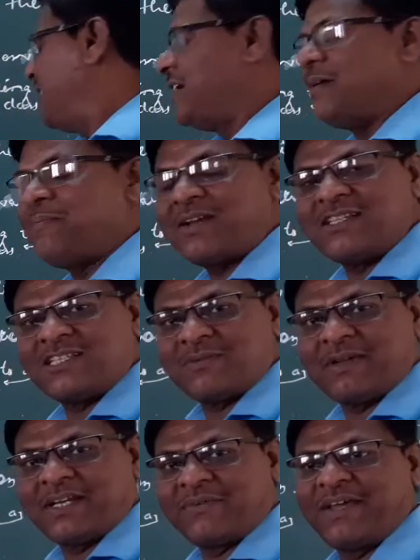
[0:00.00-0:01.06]
difference
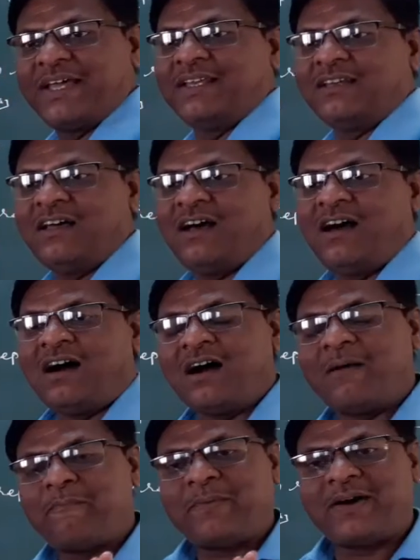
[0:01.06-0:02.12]
between
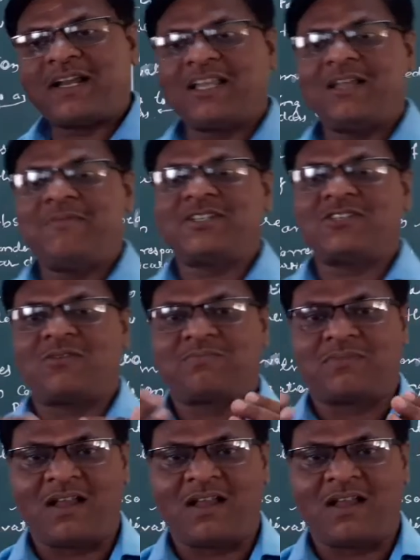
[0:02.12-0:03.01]
upper limits of